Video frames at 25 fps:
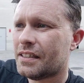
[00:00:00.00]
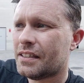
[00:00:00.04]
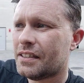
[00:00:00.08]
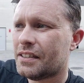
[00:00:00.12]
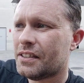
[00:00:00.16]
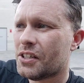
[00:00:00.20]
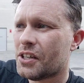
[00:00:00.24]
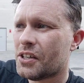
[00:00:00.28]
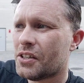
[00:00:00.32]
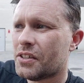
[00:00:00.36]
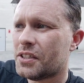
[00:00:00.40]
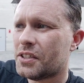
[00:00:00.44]

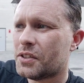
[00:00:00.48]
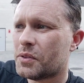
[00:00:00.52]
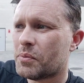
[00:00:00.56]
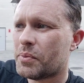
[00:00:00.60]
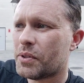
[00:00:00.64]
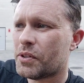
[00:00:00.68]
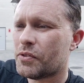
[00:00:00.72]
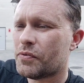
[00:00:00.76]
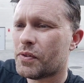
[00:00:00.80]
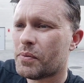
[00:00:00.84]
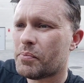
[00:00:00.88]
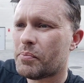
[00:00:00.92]
he's a
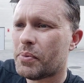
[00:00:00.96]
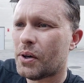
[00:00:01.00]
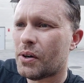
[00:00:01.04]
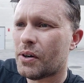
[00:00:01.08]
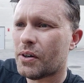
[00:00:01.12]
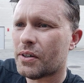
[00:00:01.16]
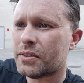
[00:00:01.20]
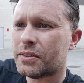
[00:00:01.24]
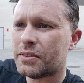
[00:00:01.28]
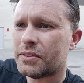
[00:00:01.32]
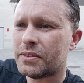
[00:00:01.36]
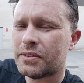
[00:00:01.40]
bit of a
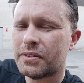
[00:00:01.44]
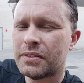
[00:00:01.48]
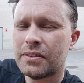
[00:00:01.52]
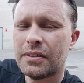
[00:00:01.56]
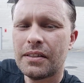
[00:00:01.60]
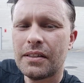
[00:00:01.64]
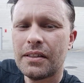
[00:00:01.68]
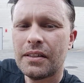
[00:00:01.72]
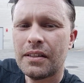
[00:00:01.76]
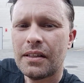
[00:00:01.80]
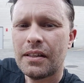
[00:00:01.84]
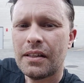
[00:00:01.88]
boss,
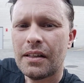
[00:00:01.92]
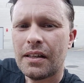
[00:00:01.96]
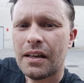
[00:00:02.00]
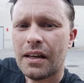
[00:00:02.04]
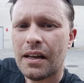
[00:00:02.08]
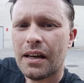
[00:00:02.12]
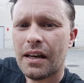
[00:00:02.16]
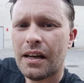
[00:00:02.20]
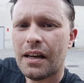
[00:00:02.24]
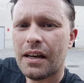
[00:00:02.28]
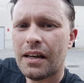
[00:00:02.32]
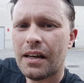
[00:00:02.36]

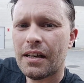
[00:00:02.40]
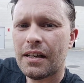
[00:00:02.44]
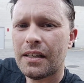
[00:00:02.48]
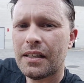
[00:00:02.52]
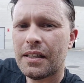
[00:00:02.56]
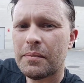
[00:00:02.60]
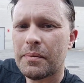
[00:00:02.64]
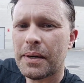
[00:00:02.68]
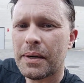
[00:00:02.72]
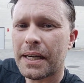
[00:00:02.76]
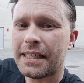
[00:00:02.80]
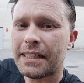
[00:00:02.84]

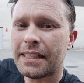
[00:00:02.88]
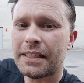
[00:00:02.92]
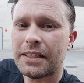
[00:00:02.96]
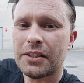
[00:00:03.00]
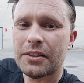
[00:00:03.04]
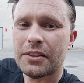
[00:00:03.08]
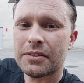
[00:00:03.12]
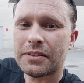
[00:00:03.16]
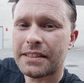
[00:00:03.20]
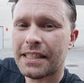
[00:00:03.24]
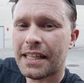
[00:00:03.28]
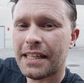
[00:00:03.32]
he might get a
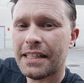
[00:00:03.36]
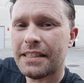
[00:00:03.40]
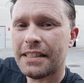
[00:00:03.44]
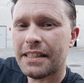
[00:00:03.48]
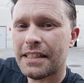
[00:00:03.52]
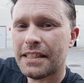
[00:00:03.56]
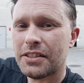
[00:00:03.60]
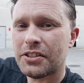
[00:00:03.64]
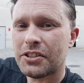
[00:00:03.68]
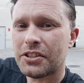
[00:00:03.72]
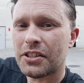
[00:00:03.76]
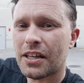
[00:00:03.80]
girl 10
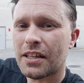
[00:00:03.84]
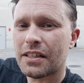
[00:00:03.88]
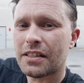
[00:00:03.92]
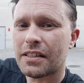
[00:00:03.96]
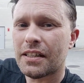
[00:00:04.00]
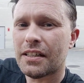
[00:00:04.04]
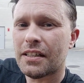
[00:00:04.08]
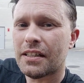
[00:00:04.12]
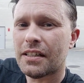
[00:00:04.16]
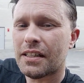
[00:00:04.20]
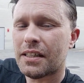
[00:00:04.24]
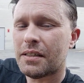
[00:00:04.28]
years
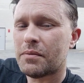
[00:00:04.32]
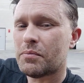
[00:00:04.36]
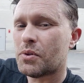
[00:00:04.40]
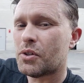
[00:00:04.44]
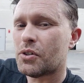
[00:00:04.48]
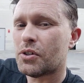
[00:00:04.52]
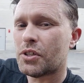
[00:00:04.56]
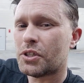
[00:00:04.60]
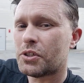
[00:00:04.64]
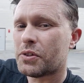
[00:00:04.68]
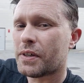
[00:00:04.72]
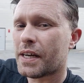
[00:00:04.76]
younger and
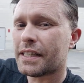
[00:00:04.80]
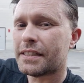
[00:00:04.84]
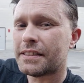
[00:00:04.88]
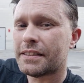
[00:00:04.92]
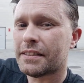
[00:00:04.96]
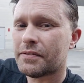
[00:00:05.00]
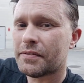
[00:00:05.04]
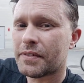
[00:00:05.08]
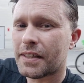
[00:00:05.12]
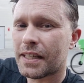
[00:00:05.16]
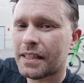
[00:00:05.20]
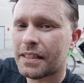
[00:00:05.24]
more
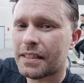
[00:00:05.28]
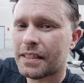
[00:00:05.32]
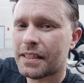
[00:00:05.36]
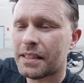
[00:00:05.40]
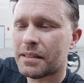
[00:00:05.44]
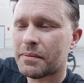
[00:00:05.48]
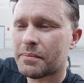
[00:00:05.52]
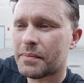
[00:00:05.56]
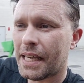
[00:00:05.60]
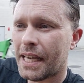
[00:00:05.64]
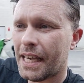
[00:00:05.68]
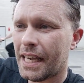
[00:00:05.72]
attractive than
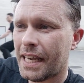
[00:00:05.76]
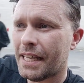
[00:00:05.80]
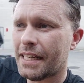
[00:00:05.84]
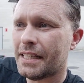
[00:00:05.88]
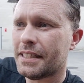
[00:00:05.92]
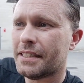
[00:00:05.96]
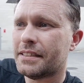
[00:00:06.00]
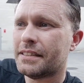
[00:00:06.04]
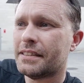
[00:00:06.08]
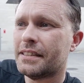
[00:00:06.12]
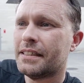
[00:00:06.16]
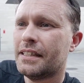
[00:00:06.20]
him,
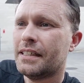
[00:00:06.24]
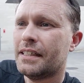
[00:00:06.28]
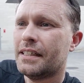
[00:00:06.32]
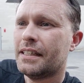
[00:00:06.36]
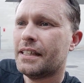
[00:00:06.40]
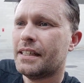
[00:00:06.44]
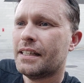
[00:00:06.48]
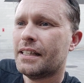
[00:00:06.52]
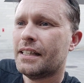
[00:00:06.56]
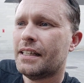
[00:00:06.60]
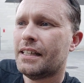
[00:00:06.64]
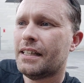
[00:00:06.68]
and
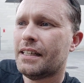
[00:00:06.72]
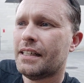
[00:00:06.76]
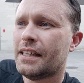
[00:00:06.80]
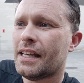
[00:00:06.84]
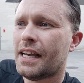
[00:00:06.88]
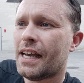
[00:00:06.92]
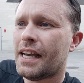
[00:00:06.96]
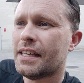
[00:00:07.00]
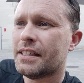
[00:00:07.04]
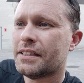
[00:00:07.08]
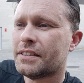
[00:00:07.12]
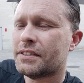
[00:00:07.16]
he
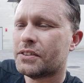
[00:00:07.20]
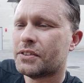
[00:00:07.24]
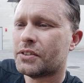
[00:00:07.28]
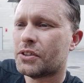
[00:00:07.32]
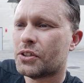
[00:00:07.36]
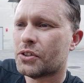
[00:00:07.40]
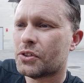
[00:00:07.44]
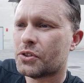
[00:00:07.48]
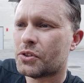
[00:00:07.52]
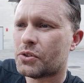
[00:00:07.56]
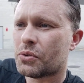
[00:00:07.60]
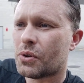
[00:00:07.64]
has
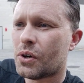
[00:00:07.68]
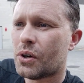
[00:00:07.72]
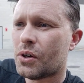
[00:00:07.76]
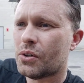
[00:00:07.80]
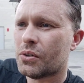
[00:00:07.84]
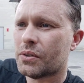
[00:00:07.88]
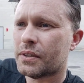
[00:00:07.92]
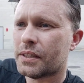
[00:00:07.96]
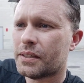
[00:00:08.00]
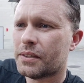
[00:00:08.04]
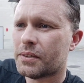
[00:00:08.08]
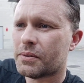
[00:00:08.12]

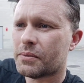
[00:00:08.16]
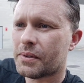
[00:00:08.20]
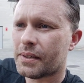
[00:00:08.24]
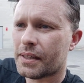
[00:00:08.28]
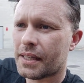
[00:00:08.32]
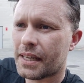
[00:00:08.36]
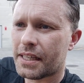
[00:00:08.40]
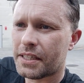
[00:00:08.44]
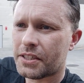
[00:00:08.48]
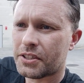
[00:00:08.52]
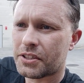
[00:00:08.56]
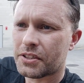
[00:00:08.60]
control in the
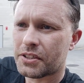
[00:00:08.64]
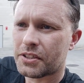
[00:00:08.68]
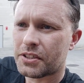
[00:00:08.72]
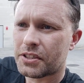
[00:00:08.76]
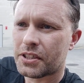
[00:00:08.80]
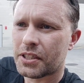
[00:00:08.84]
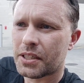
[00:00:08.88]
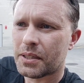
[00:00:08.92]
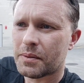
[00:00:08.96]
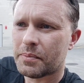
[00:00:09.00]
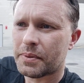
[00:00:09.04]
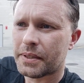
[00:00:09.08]

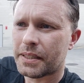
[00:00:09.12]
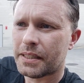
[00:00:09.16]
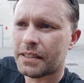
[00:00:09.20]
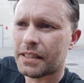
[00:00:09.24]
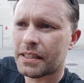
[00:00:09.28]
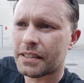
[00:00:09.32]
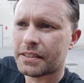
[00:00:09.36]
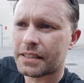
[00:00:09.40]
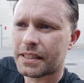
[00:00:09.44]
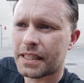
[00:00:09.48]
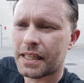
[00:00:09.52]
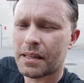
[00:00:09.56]
relationship and he
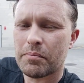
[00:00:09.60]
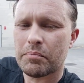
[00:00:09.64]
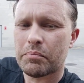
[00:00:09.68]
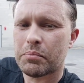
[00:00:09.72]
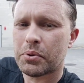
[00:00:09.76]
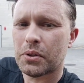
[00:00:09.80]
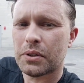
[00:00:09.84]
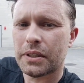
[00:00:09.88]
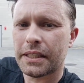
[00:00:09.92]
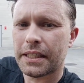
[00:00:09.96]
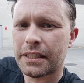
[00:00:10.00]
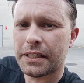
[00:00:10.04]
doesn't get
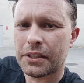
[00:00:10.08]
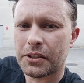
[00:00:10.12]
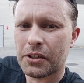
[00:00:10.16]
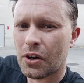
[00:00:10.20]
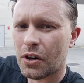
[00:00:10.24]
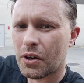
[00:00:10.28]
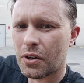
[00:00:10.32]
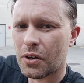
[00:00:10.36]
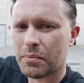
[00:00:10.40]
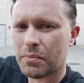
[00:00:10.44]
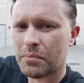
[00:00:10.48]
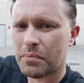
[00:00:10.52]
bullied at
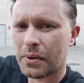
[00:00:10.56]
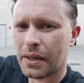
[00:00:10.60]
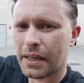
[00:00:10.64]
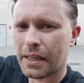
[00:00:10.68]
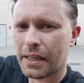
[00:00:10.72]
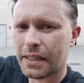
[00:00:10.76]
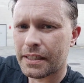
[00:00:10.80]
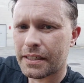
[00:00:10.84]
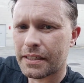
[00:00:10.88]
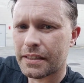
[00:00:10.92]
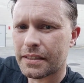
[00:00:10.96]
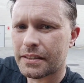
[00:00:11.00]
home
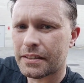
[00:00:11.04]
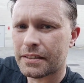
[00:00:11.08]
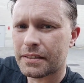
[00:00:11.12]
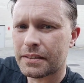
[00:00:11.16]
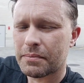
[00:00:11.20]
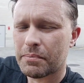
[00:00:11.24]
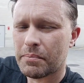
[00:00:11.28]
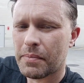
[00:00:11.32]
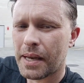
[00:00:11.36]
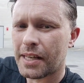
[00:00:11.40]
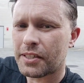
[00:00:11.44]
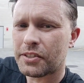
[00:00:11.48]
by his
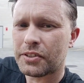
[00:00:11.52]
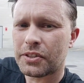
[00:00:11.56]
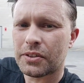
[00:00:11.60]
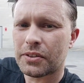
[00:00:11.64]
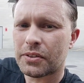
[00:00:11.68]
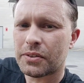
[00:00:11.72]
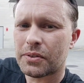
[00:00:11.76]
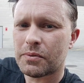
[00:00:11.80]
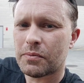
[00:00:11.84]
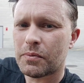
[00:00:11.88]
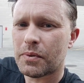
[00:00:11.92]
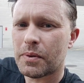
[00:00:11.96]

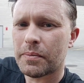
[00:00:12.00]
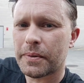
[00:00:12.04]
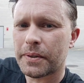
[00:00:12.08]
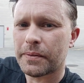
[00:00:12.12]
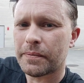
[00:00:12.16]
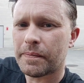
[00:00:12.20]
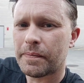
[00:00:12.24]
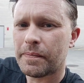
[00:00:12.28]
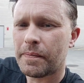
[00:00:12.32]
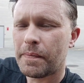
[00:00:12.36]
masculine woman.